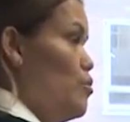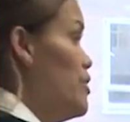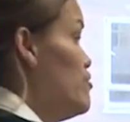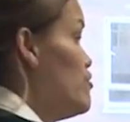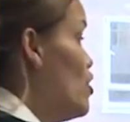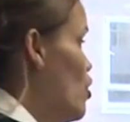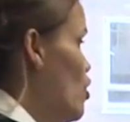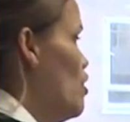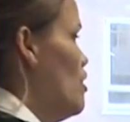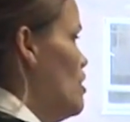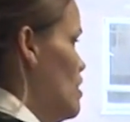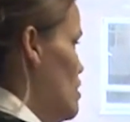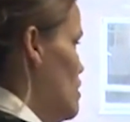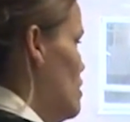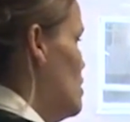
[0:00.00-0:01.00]
We've
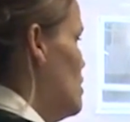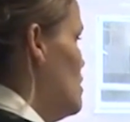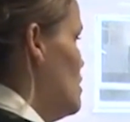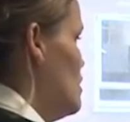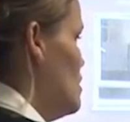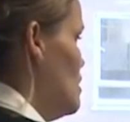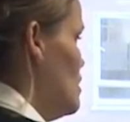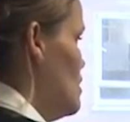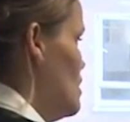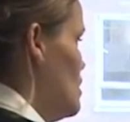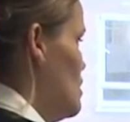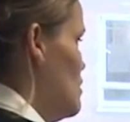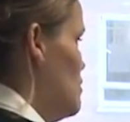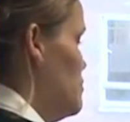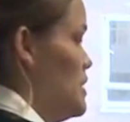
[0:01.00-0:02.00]
all
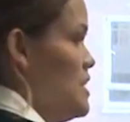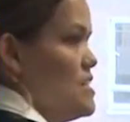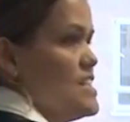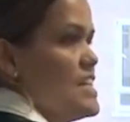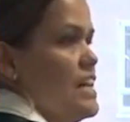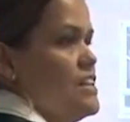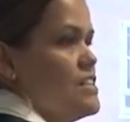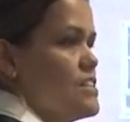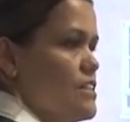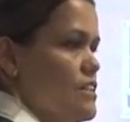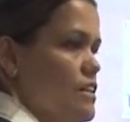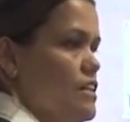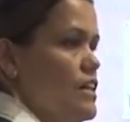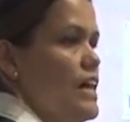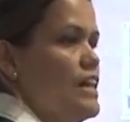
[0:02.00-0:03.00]
been dealt
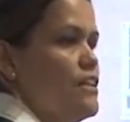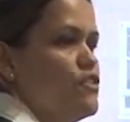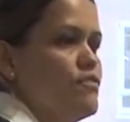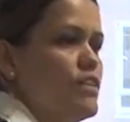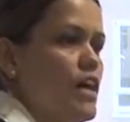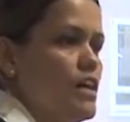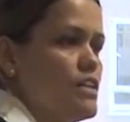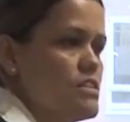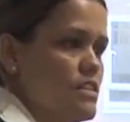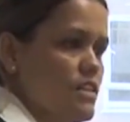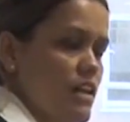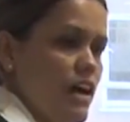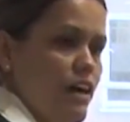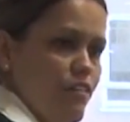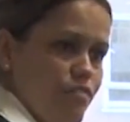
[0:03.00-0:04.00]
a hand of cards
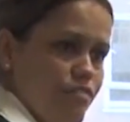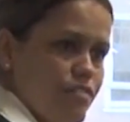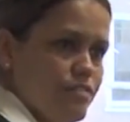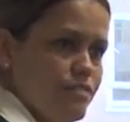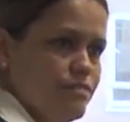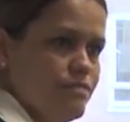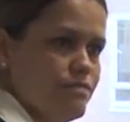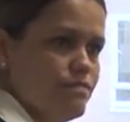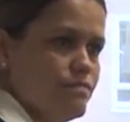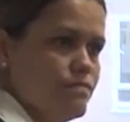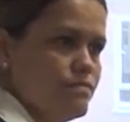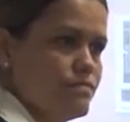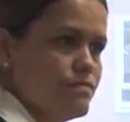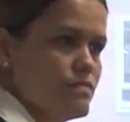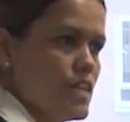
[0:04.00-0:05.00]
in life.
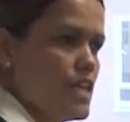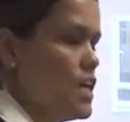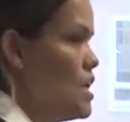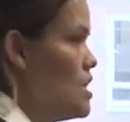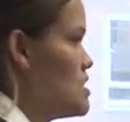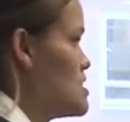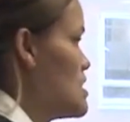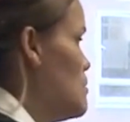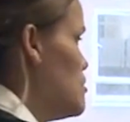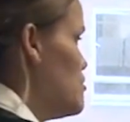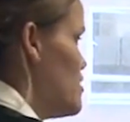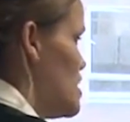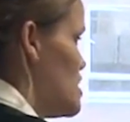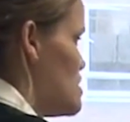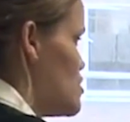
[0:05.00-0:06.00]
Some
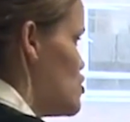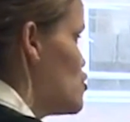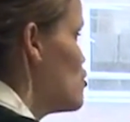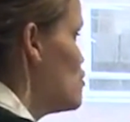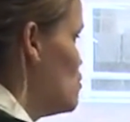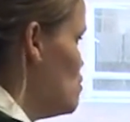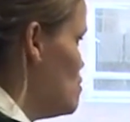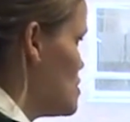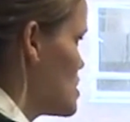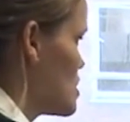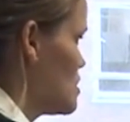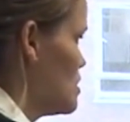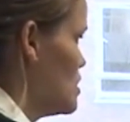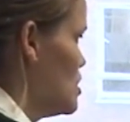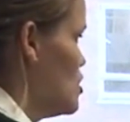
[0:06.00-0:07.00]
of us
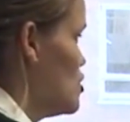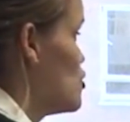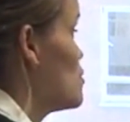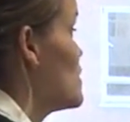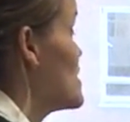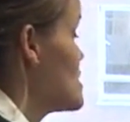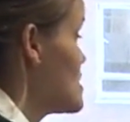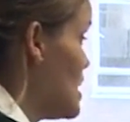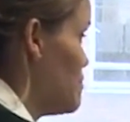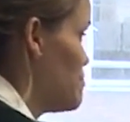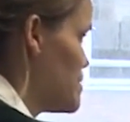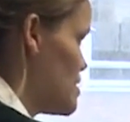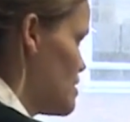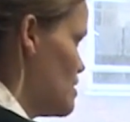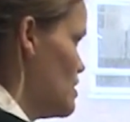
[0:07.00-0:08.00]
choose to
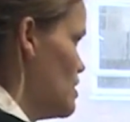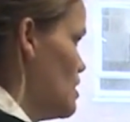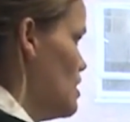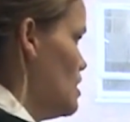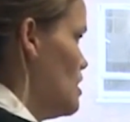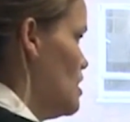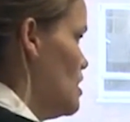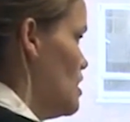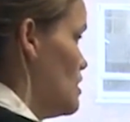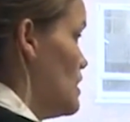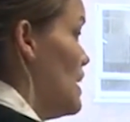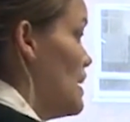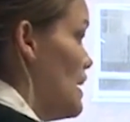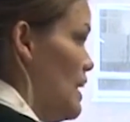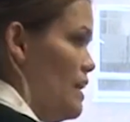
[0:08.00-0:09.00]
accept
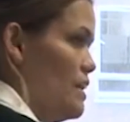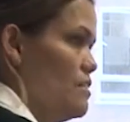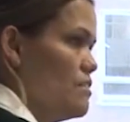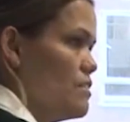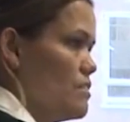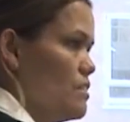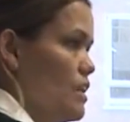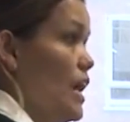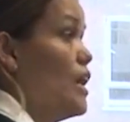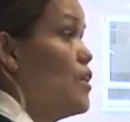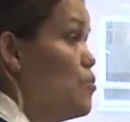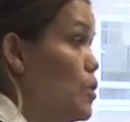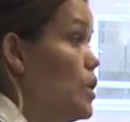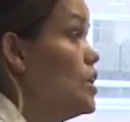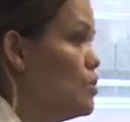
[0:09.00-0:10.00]
that hand
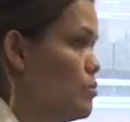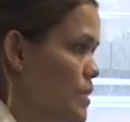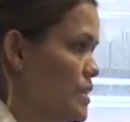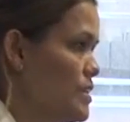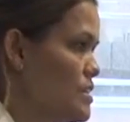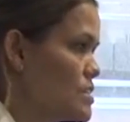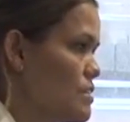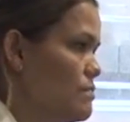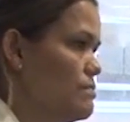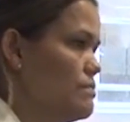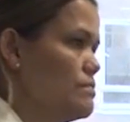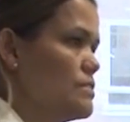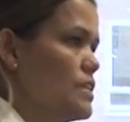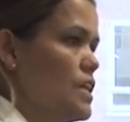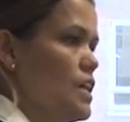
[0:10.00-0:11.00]
and work with it,
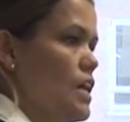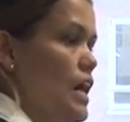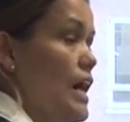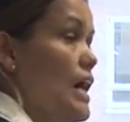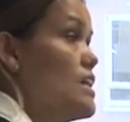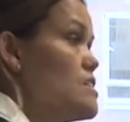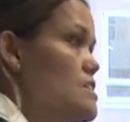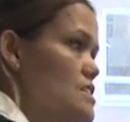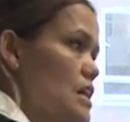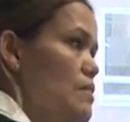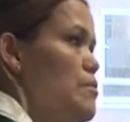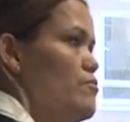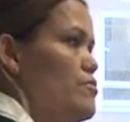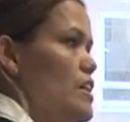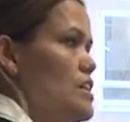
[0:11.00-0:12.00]
and
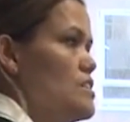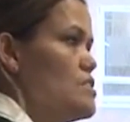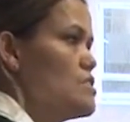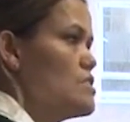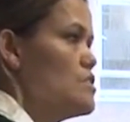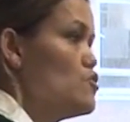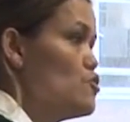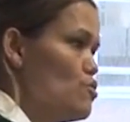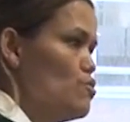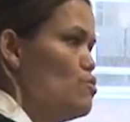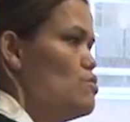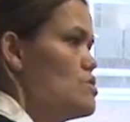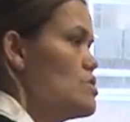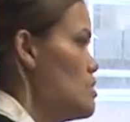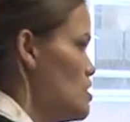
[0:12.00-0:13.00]
some of us
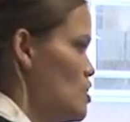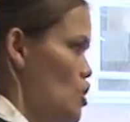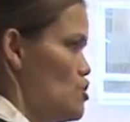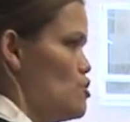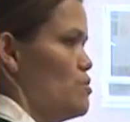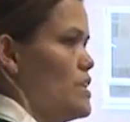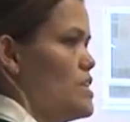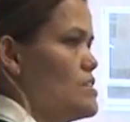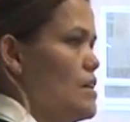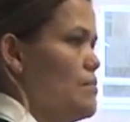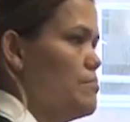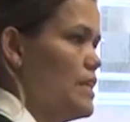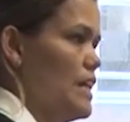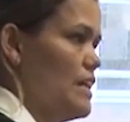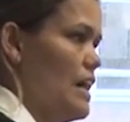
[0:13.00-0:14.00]
choose not to
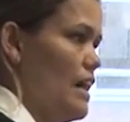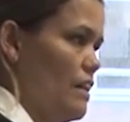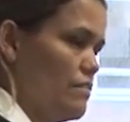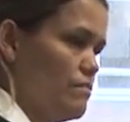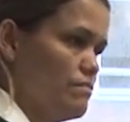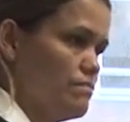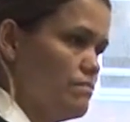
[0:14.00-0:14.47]
accept that hand.